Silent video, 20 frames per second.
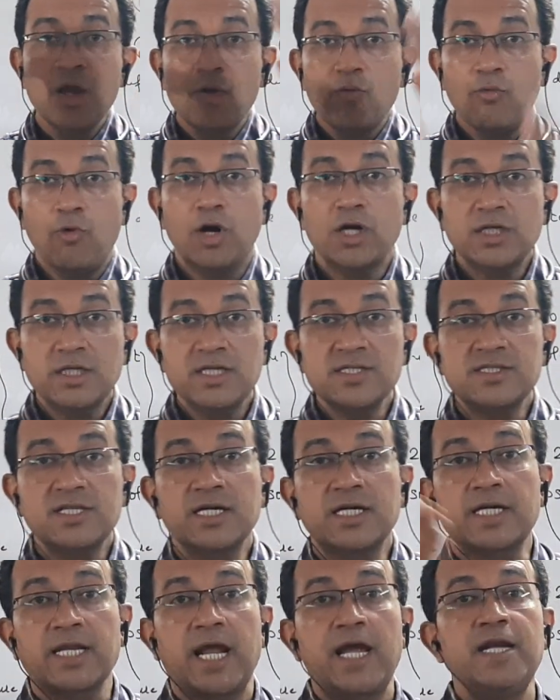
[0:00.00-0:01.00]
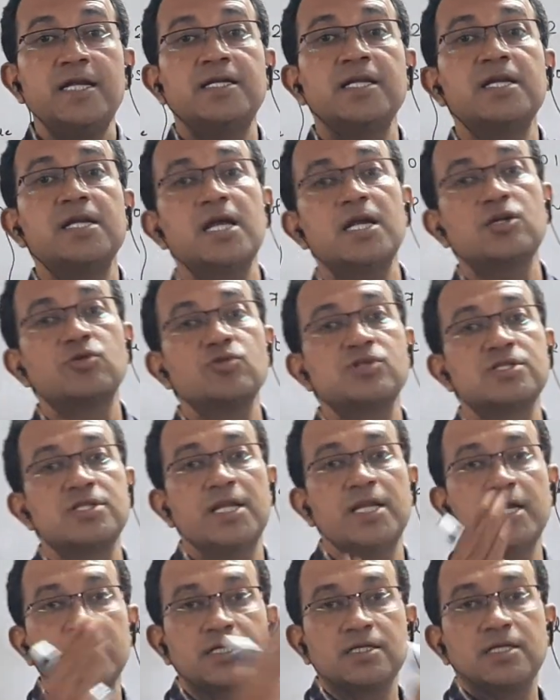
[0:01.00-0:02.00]
What is the criteria to
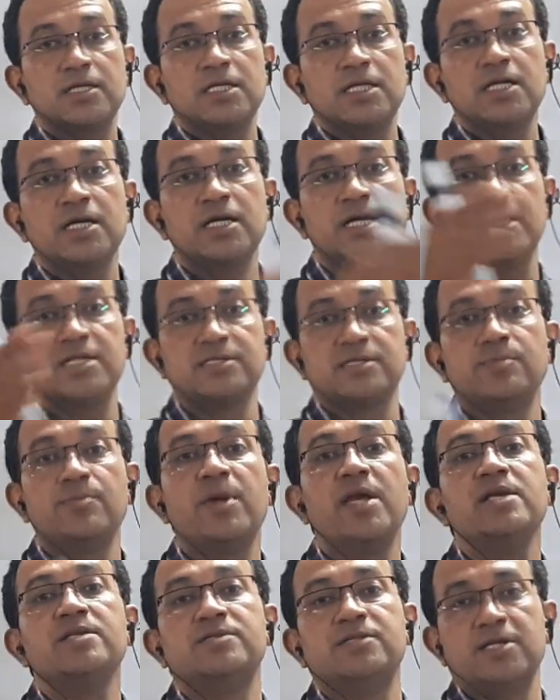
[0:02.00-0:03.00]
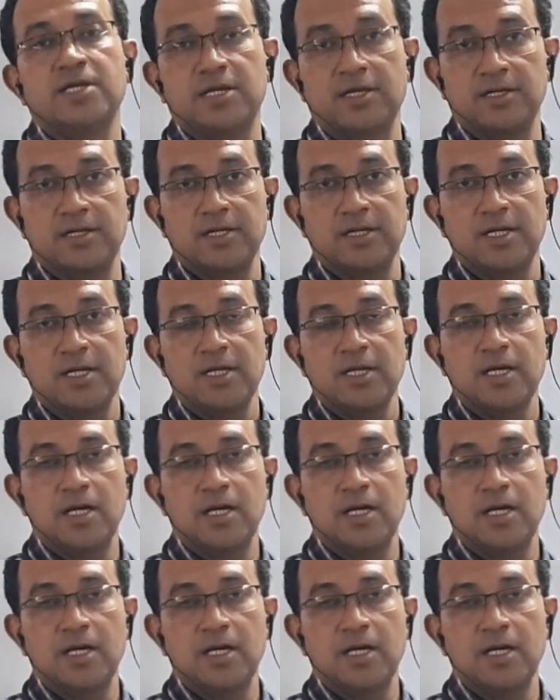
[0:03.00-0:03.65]
select a year as a base year?